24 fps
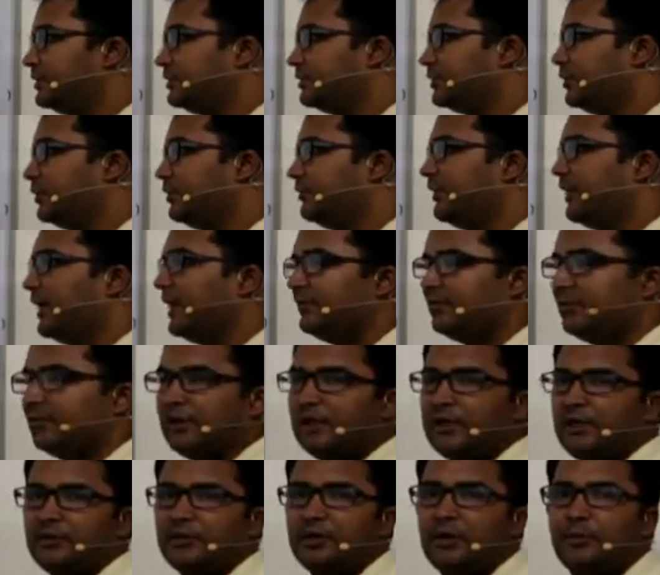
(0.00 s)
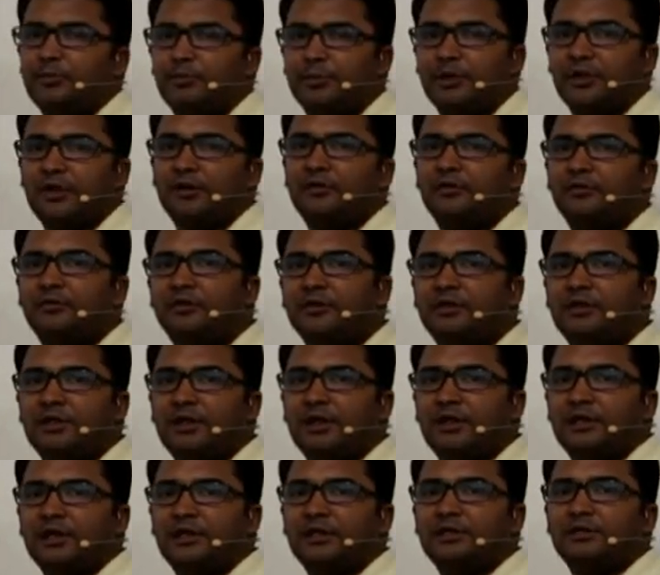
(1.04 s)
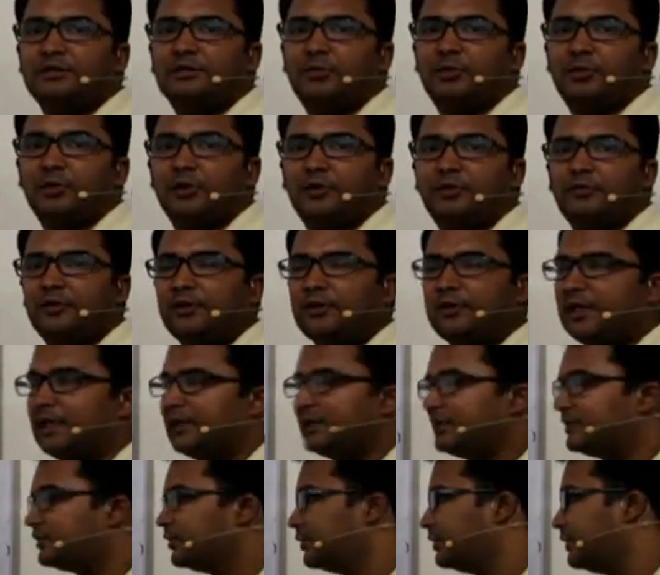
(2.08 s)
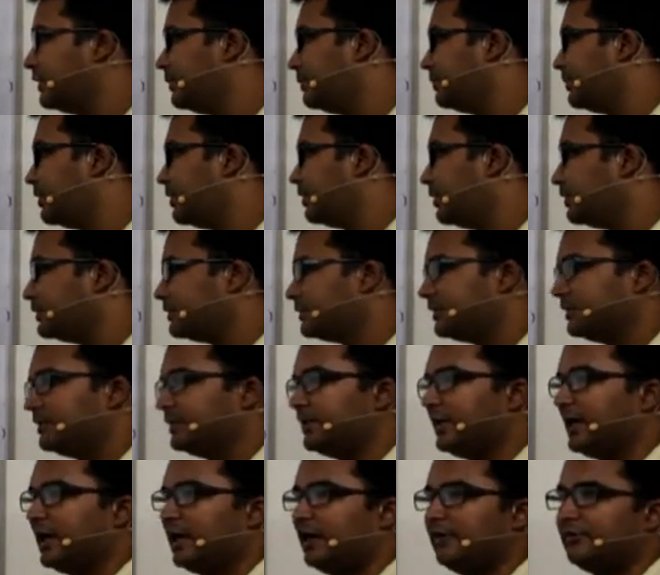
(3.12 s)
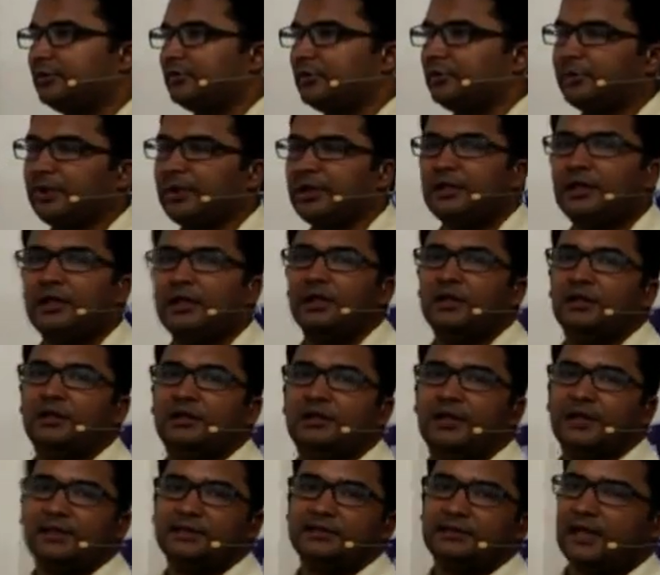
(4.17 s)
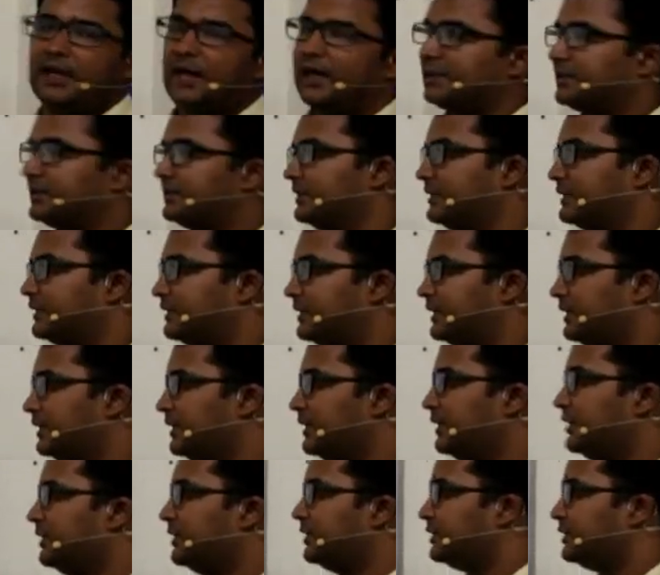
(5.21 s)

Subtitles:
So why would a company would decrease the profit? That is only because they have to pay less taxes.